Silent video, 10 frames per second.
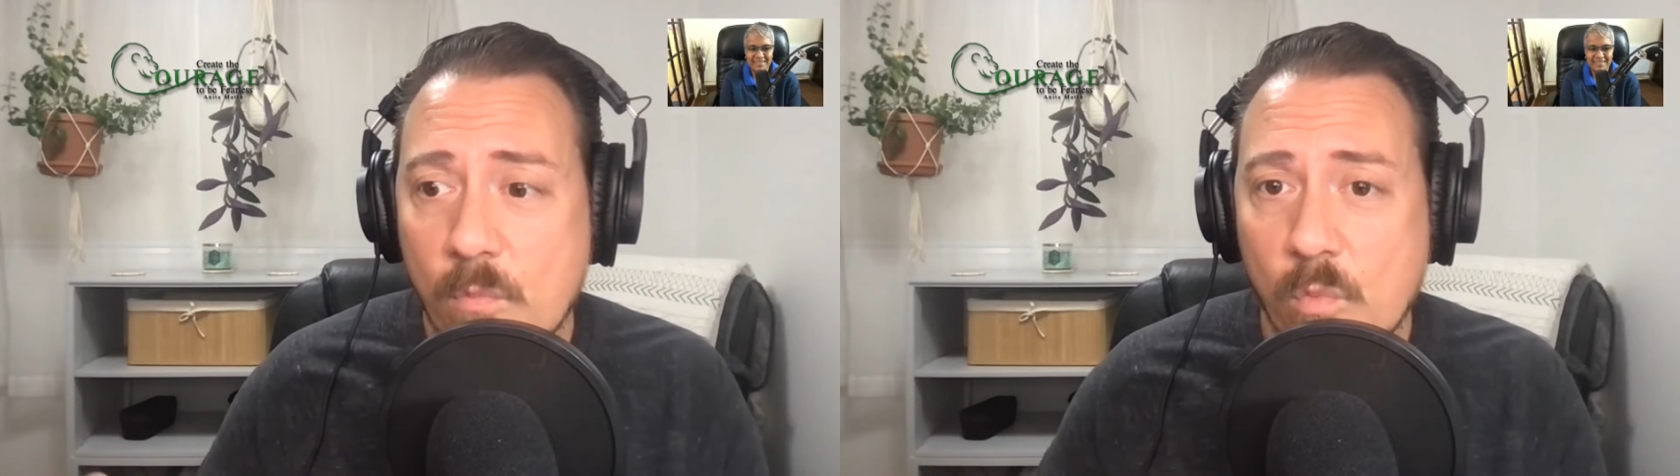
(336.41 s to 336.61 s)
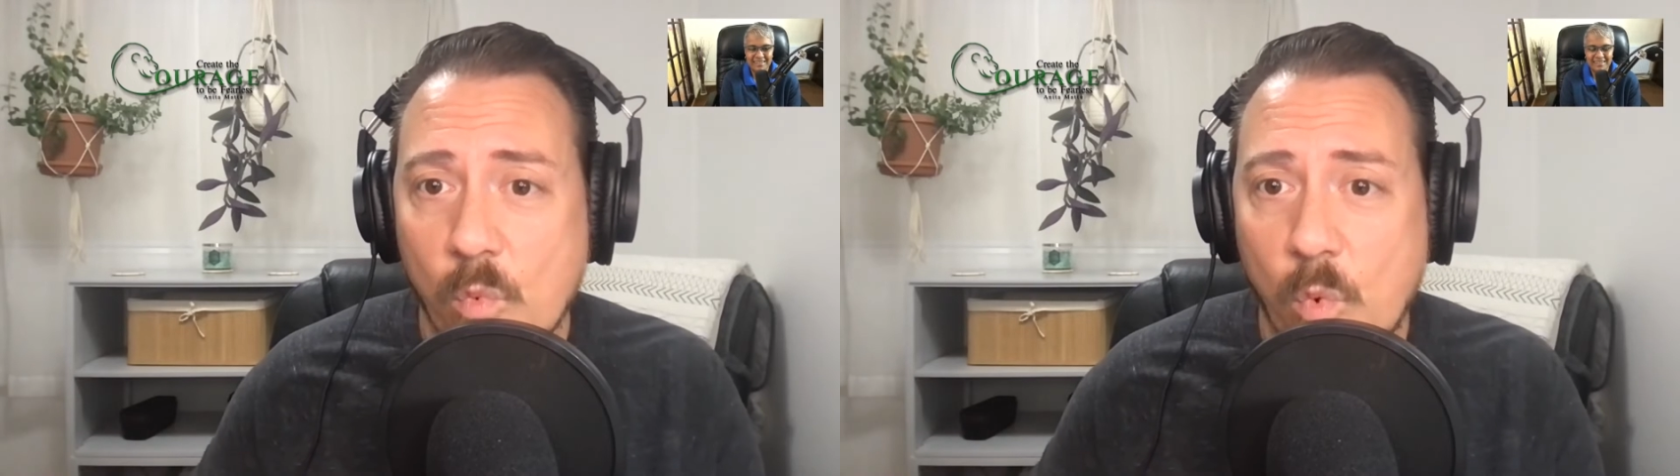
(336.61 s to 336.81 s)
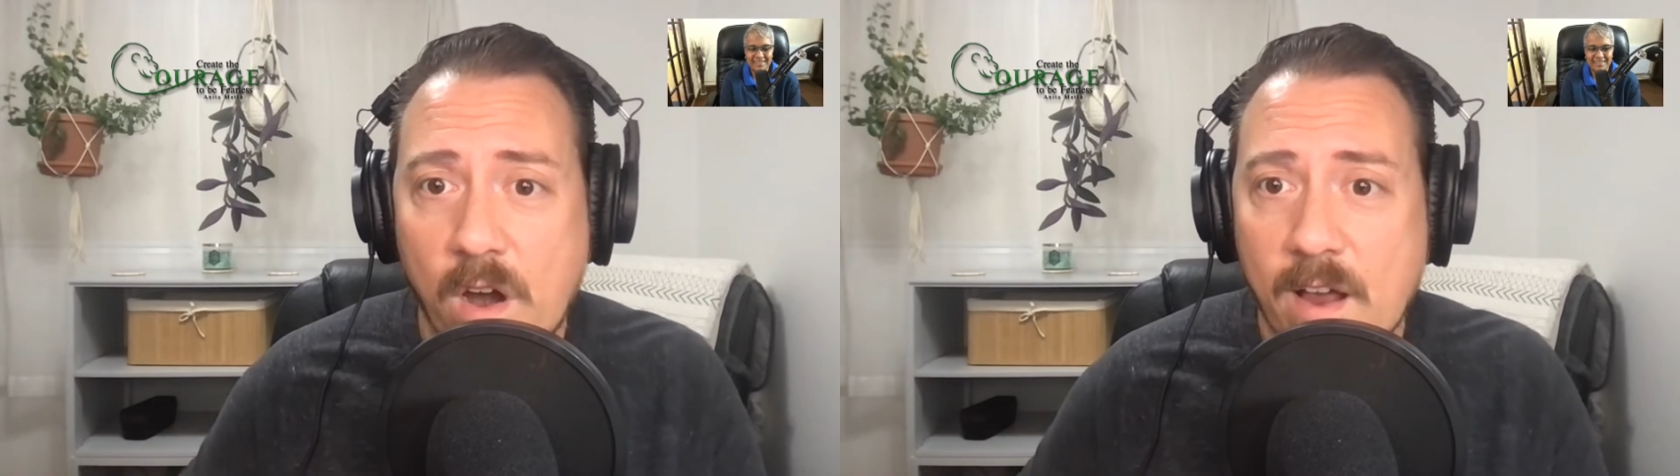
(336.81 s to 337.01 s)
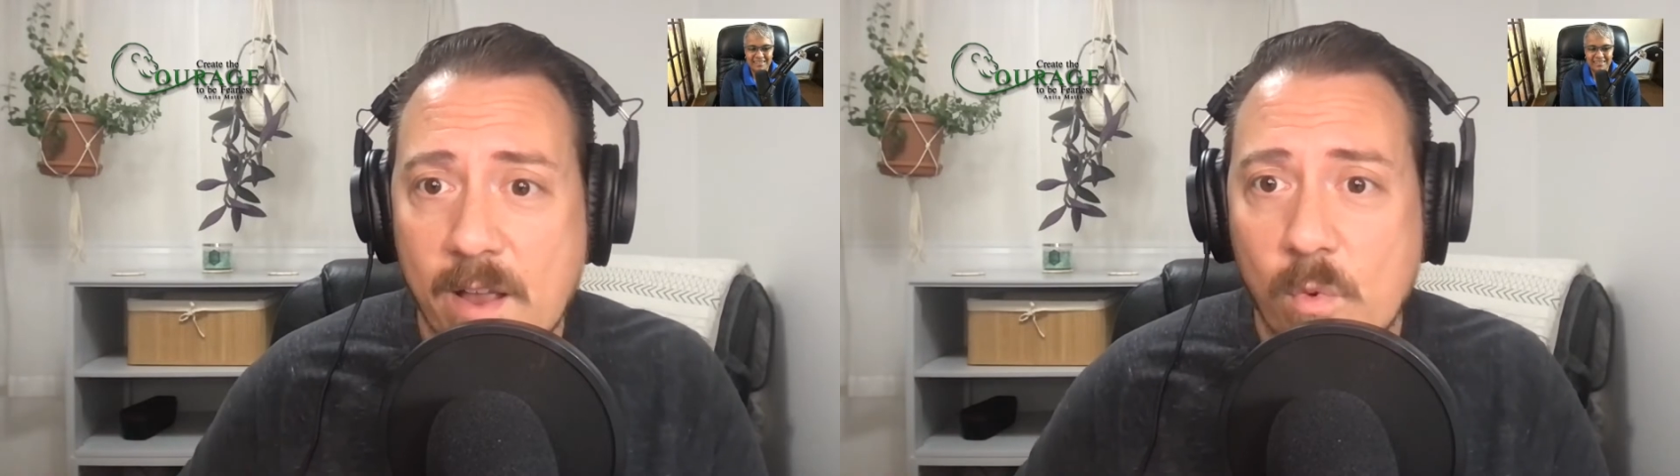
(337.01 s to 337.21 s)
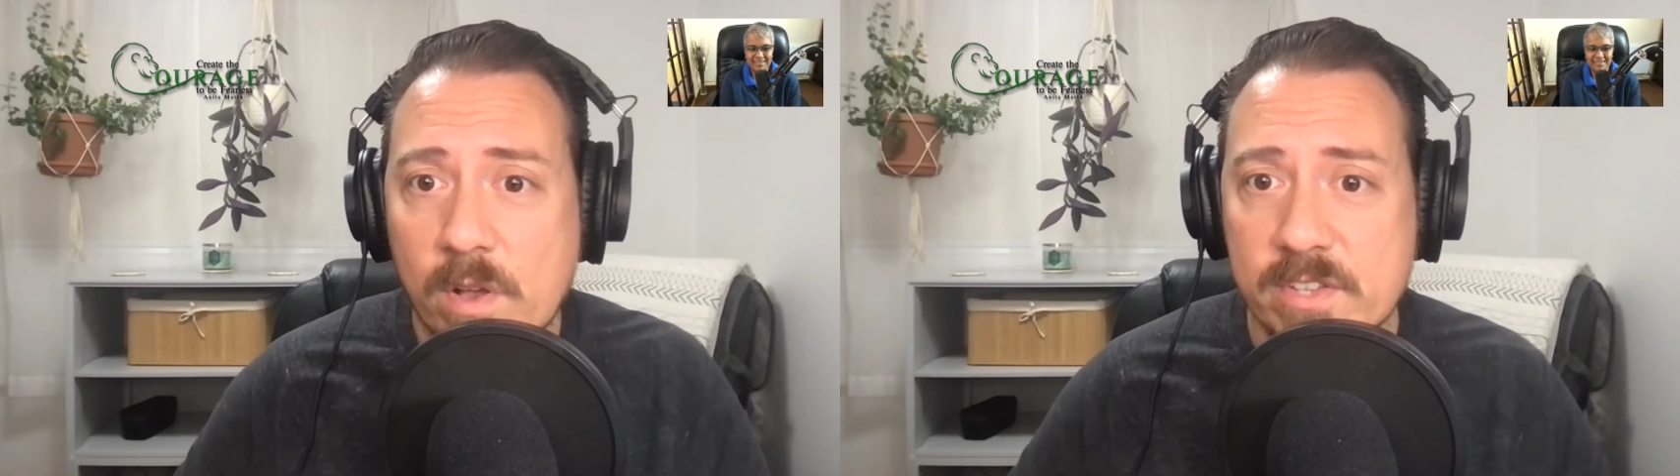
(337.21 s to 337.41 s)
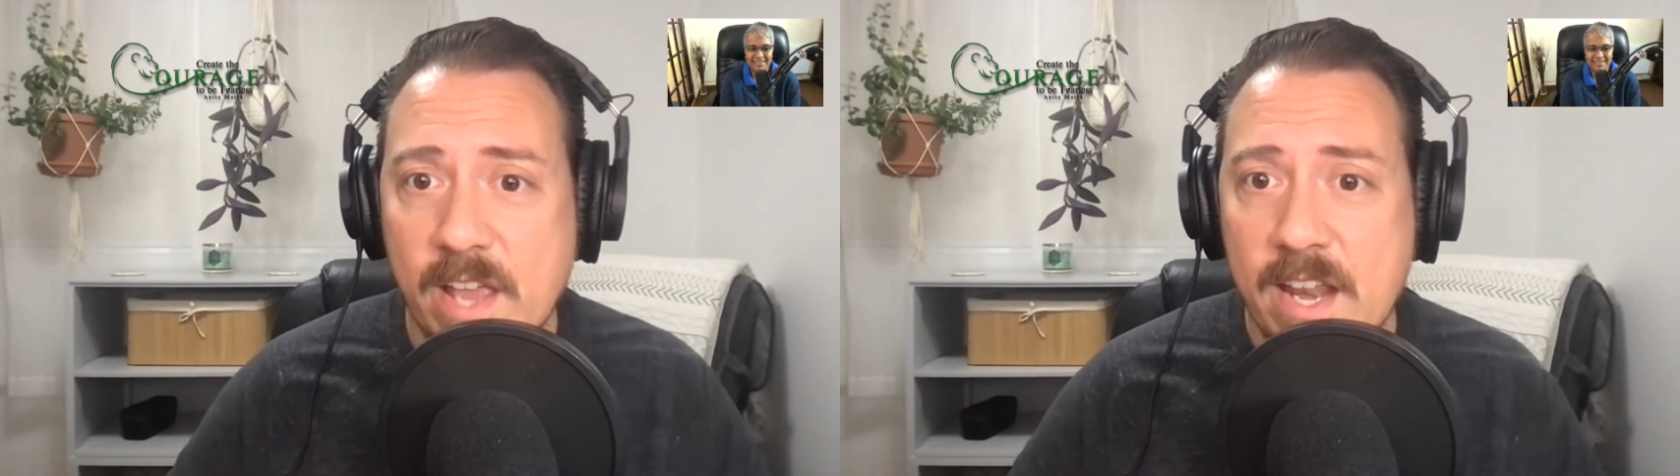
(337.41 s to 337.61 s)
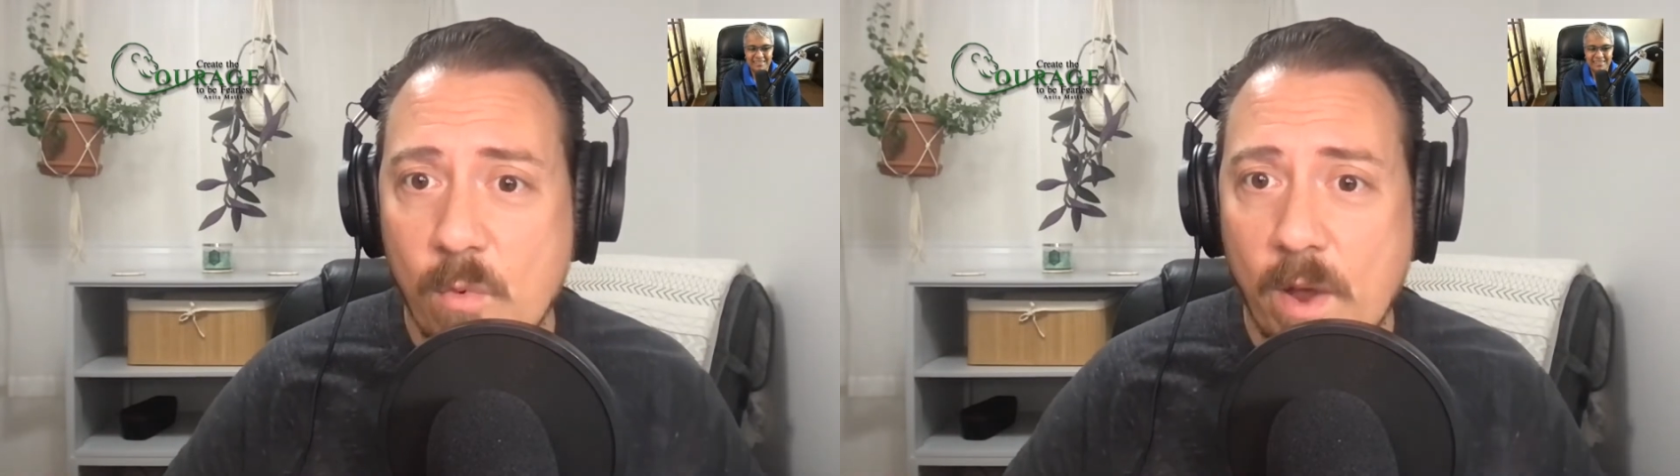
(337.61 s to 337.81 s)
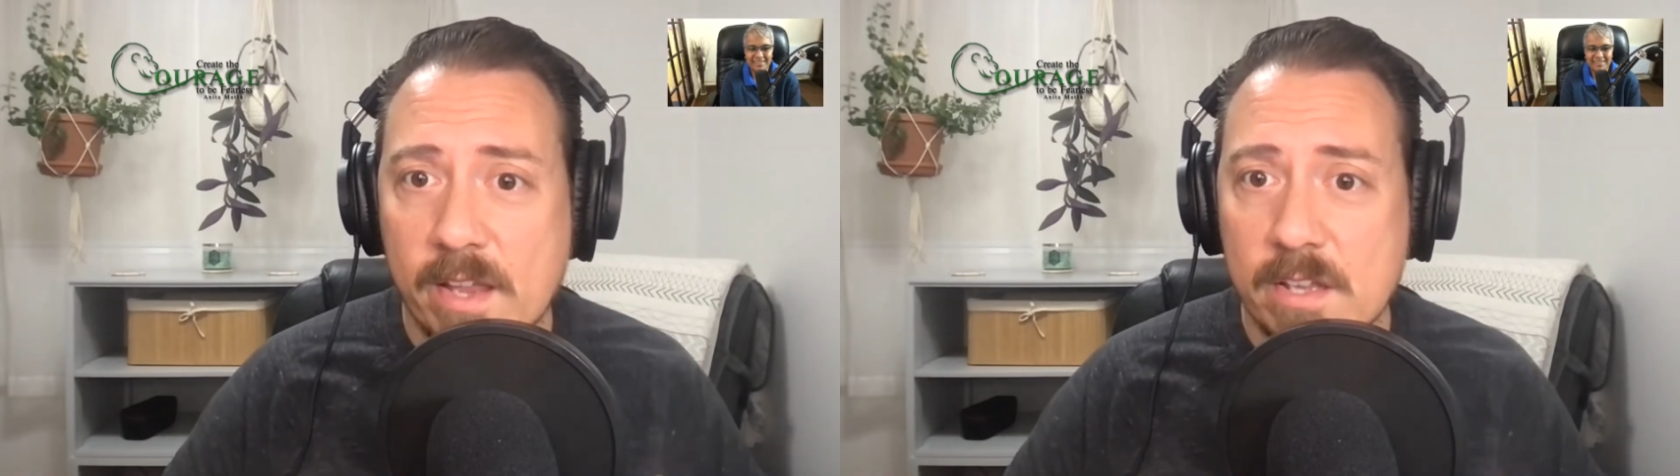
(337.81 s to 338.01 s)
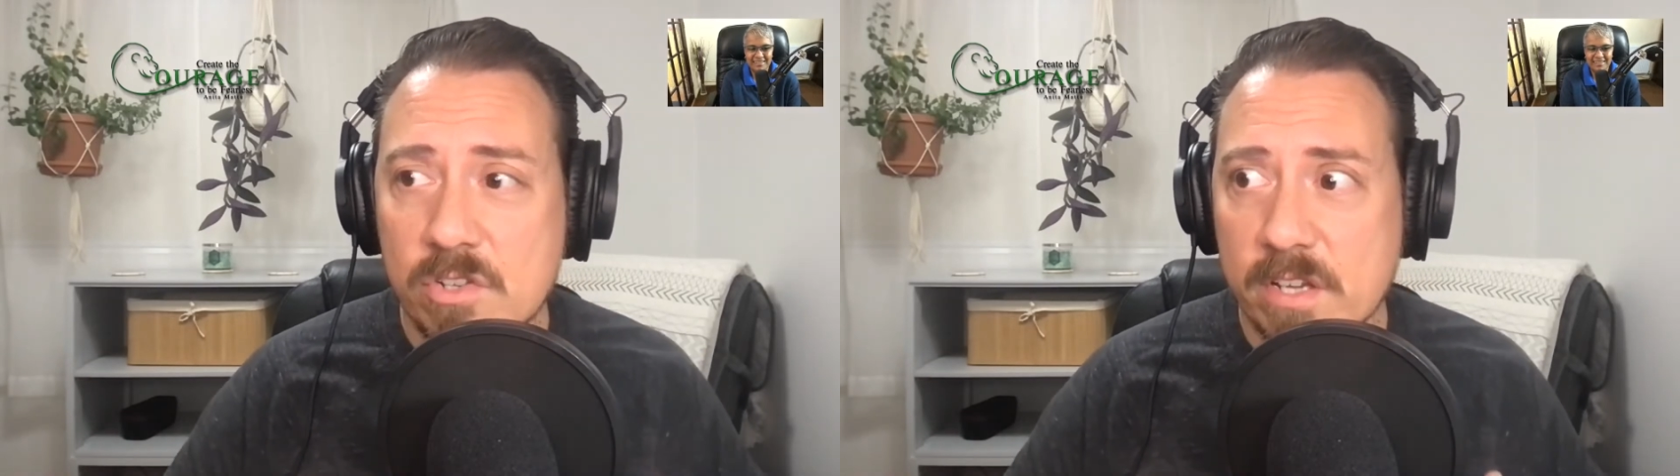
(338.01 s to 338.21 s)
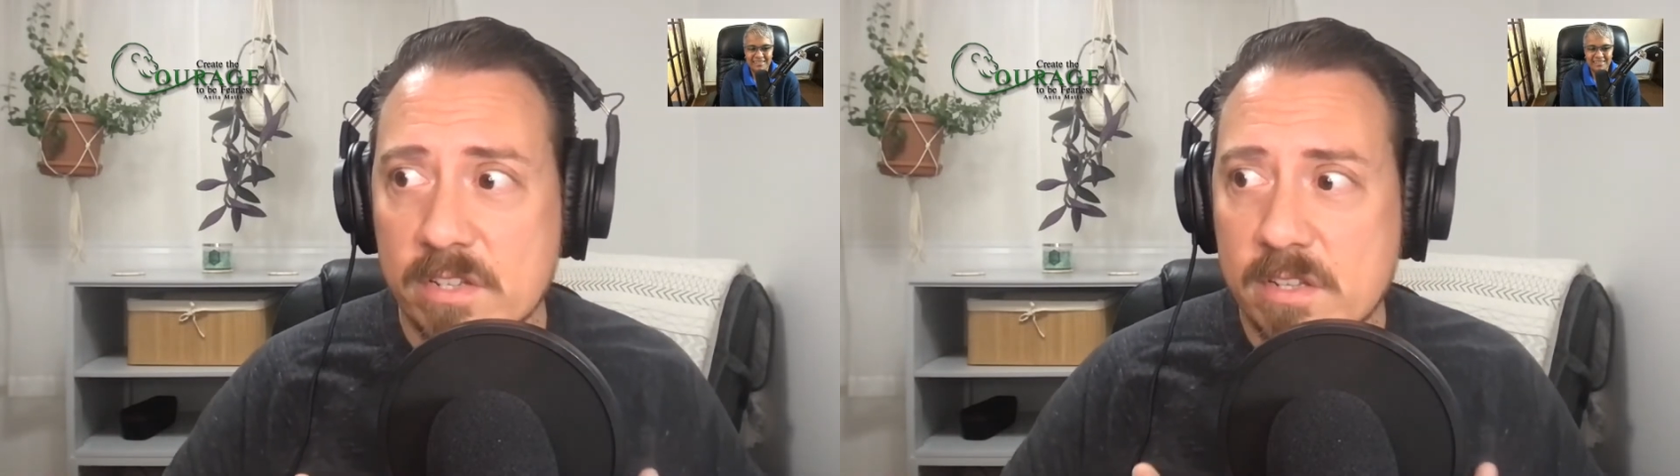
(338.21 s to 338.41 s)
where I was anyway, and
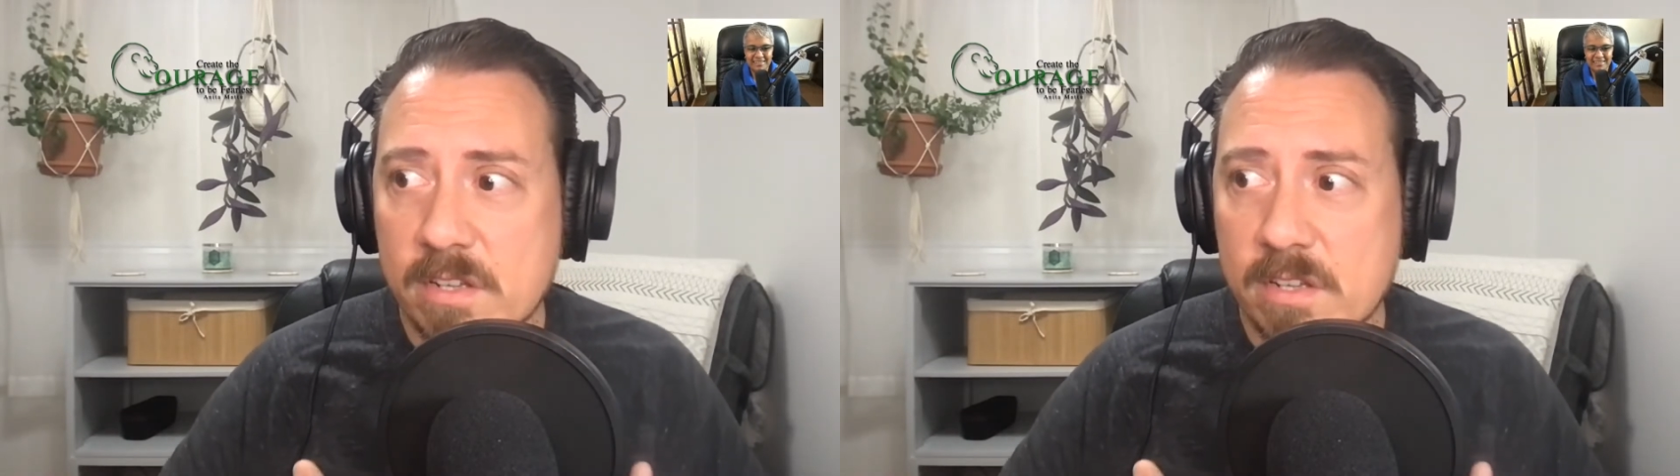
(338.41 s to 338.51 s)
just